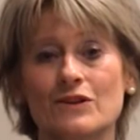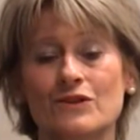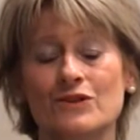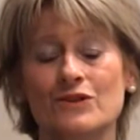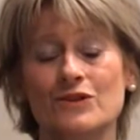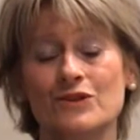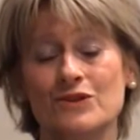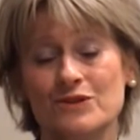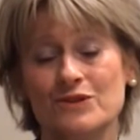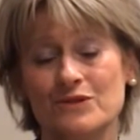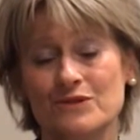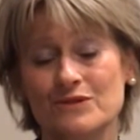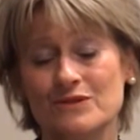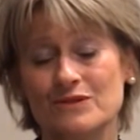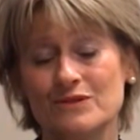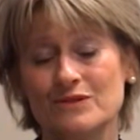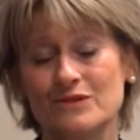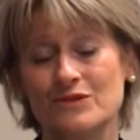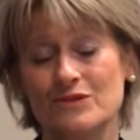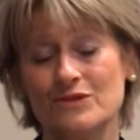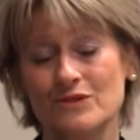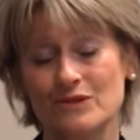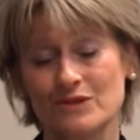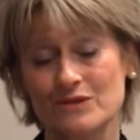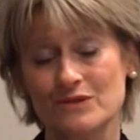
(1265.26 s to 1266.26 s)
you
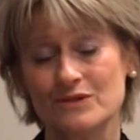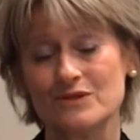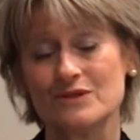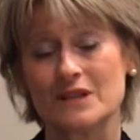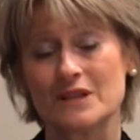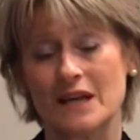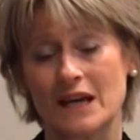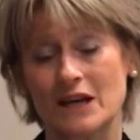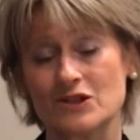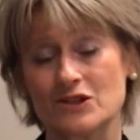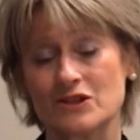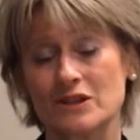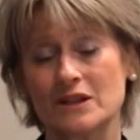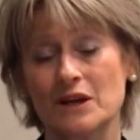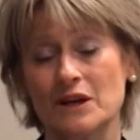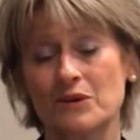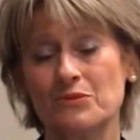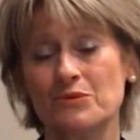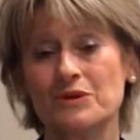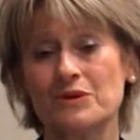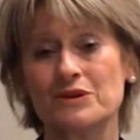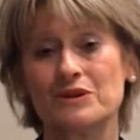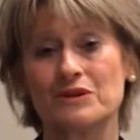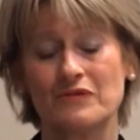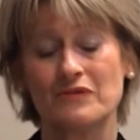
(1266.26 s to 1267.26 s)
lose actually a
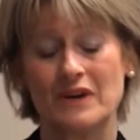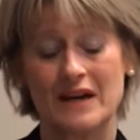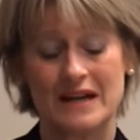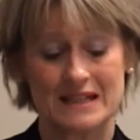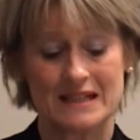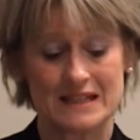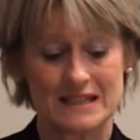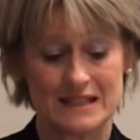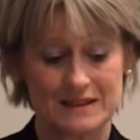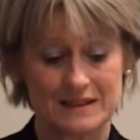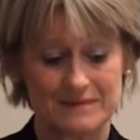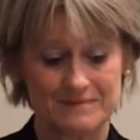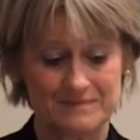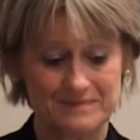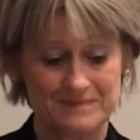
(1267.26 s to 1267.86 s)
work of art.